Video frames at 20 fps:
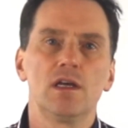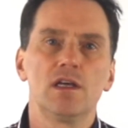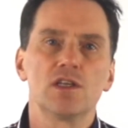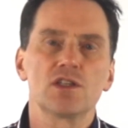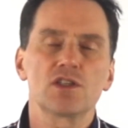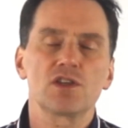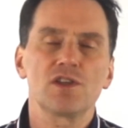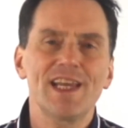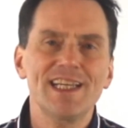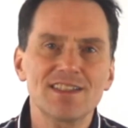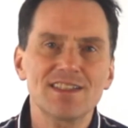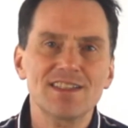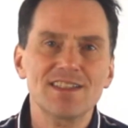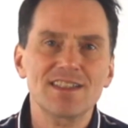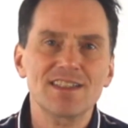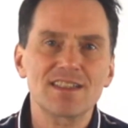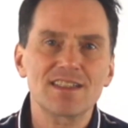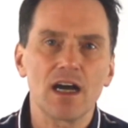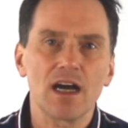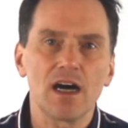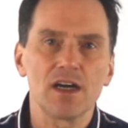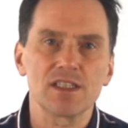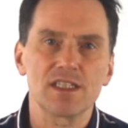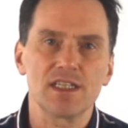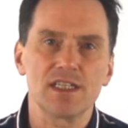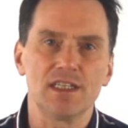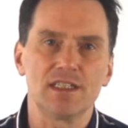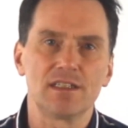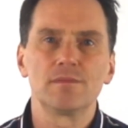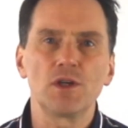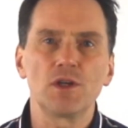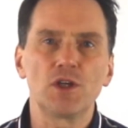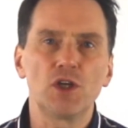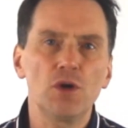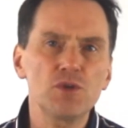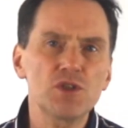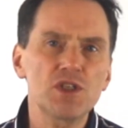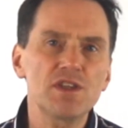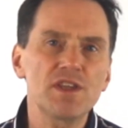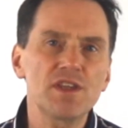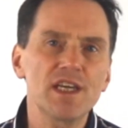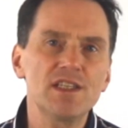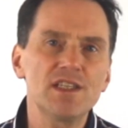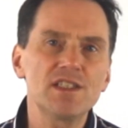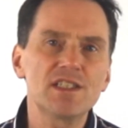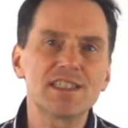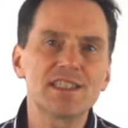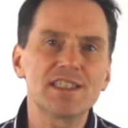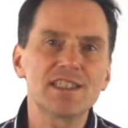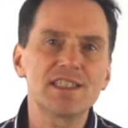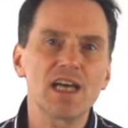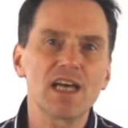So let's get started. Go to the Internet